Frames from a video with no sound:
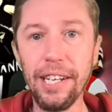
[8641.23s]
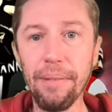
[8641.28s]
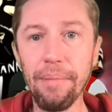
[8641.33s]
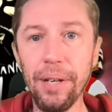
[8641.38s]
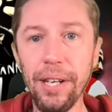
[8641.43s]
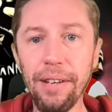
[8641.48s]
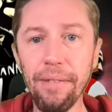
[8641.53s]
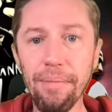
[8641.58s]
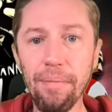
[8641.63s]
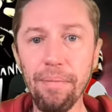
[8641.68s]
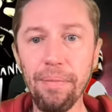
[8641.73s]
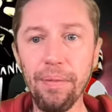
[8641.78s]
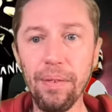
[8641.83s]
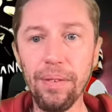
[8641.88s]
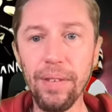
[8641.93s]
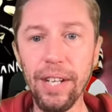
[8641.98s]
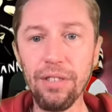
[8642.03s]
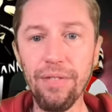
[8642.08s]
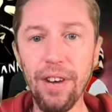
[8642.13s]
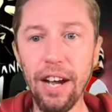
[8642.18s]
in a minute,
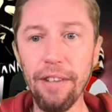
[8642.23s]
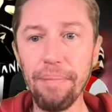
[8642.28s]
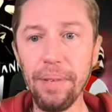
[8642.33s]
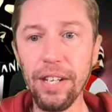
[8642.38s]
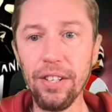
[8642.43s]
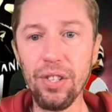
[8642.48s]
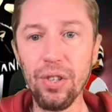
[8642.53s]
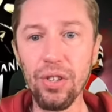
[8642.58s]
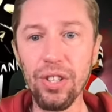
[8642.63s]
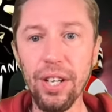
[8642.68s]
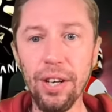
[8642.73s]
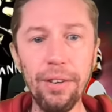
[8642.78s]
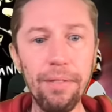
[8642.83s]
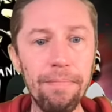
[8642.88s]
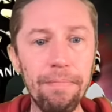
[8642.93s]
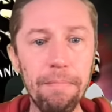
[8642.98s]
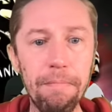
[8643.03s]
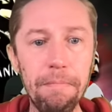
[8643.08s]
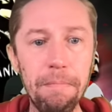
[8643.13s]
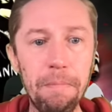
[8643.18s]
next 5 minutes or
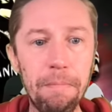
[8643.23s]
so.